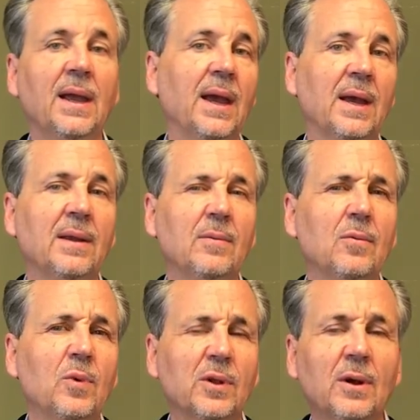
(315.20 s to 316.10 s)
And
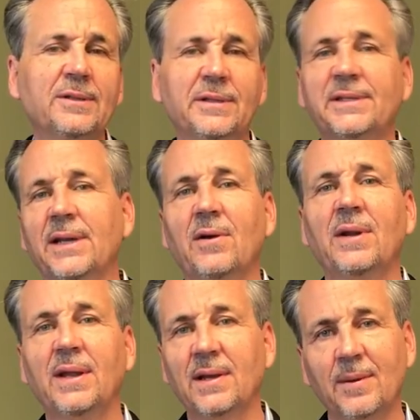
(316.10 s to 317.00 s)
with all
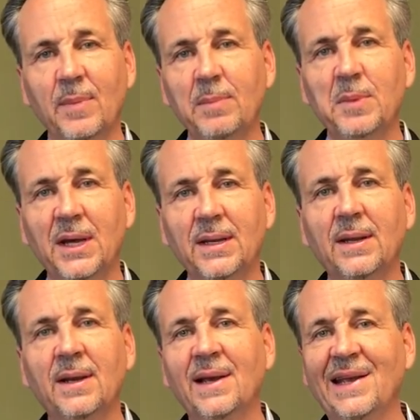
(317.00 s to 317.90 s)
sincerity and commitment,
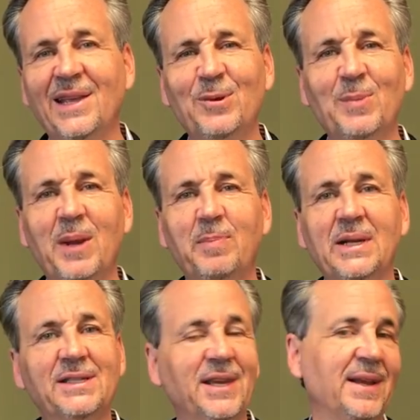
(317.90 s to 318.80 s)
you might
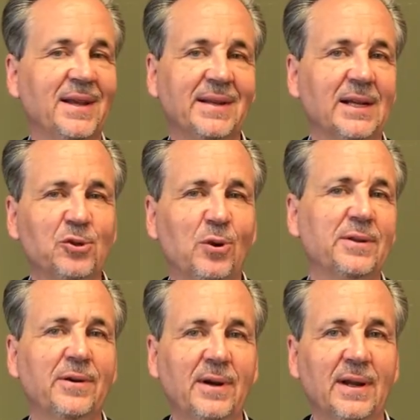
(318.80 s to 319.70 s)
be seeking natural
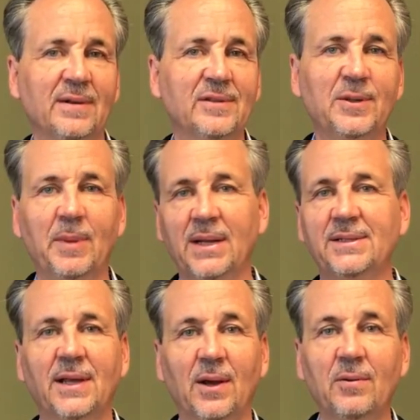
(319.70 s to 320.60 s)
alternatives. You might
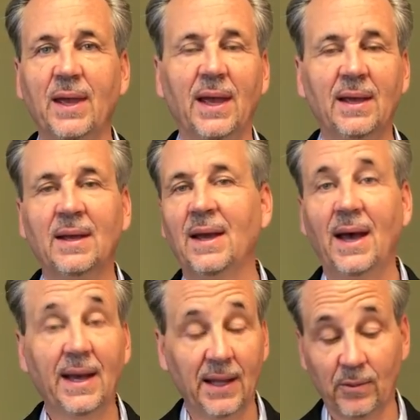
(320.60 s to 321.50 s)
say, okay,
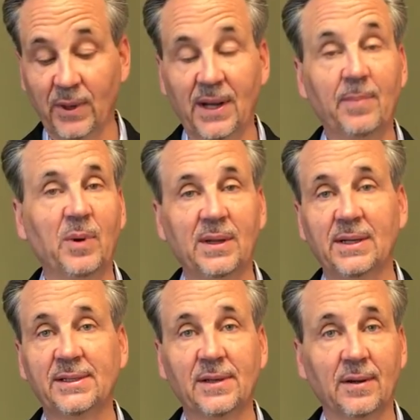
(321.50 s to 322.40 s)
I got to read up on
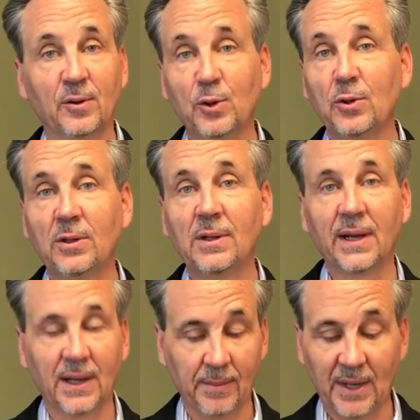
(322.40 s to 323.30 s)
this on Google, I
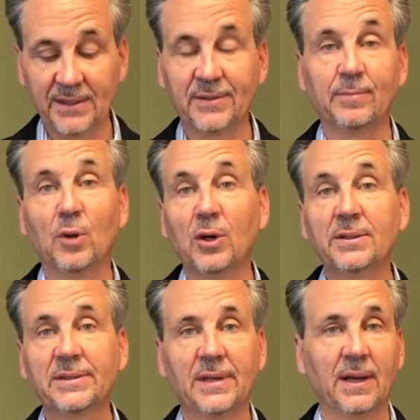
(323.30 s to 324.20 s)
got to buy some
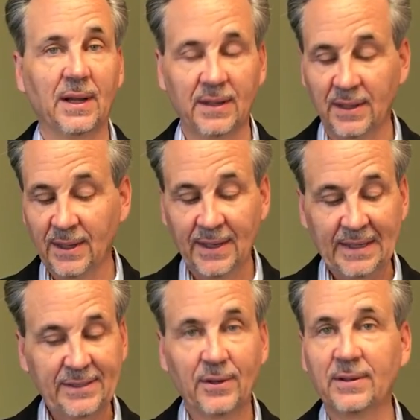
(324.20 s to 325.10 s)
books, I got to
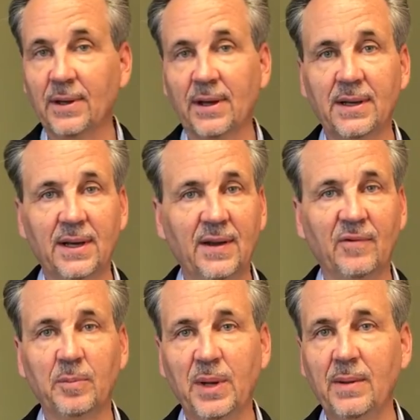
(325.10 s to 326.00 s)
start talking to
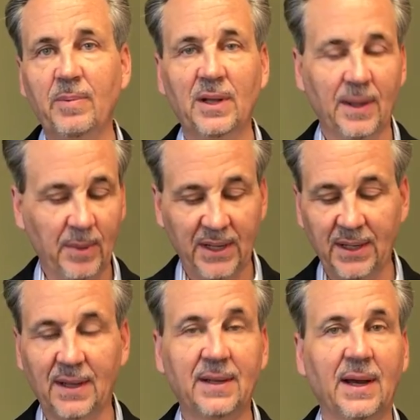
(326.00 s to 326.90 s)
different people, I might
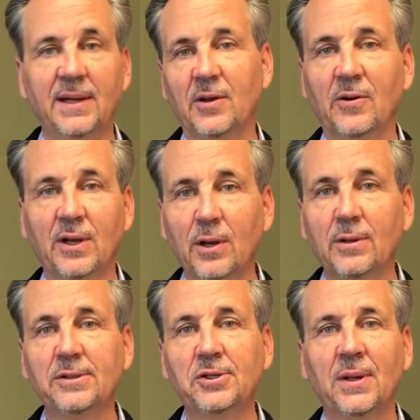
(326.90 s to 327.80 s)
need a dietary
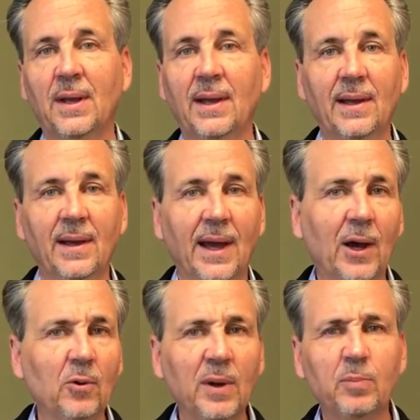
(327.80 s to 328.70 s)
coach.
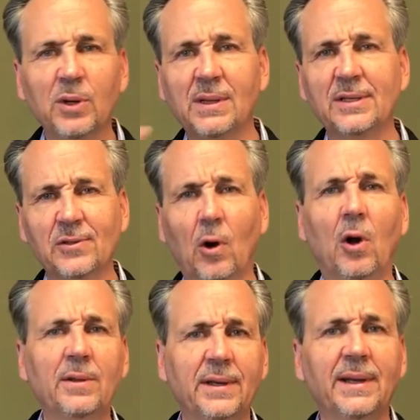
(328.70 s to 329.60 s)
How do I put this
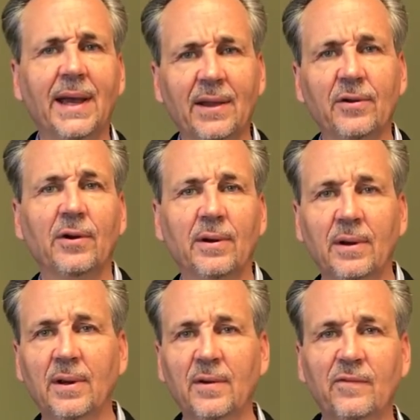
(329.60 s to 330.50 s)
all together
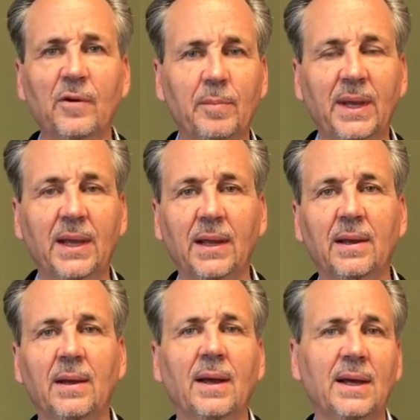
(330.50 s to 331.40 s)
for me
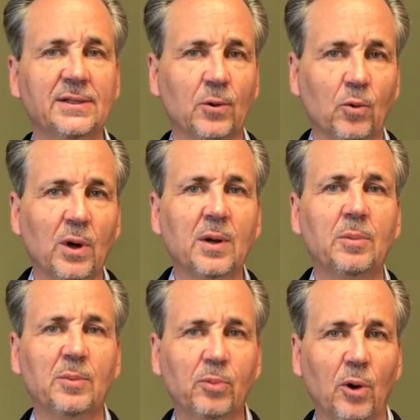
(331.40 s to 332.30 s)
as a
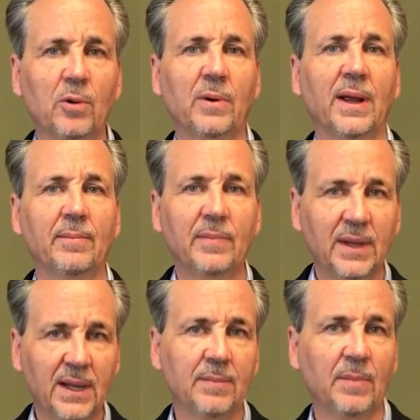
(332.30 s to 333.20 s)
workable program
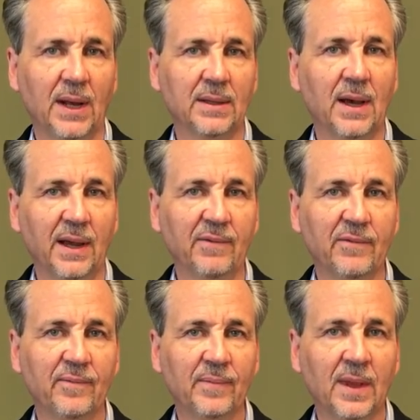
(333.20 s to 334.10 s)
in my life?
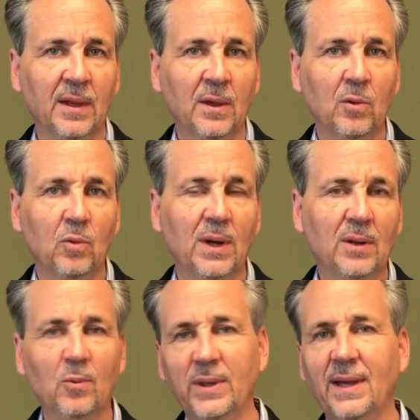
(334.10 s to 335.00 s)

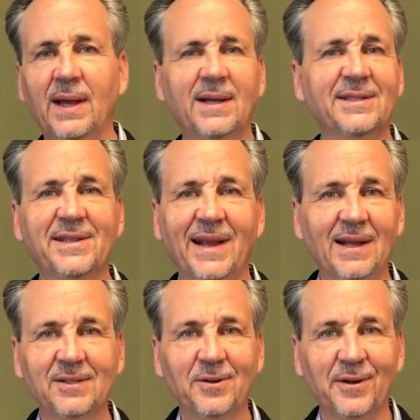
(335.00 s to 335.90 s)
Well, what the heck is the
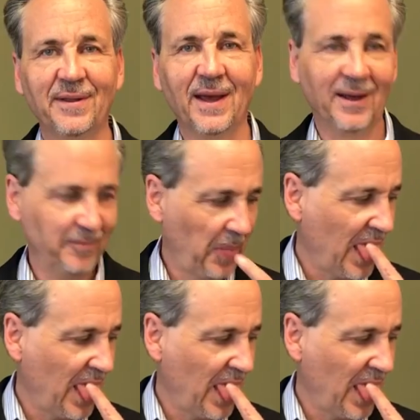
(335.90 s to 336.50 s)
answer to that?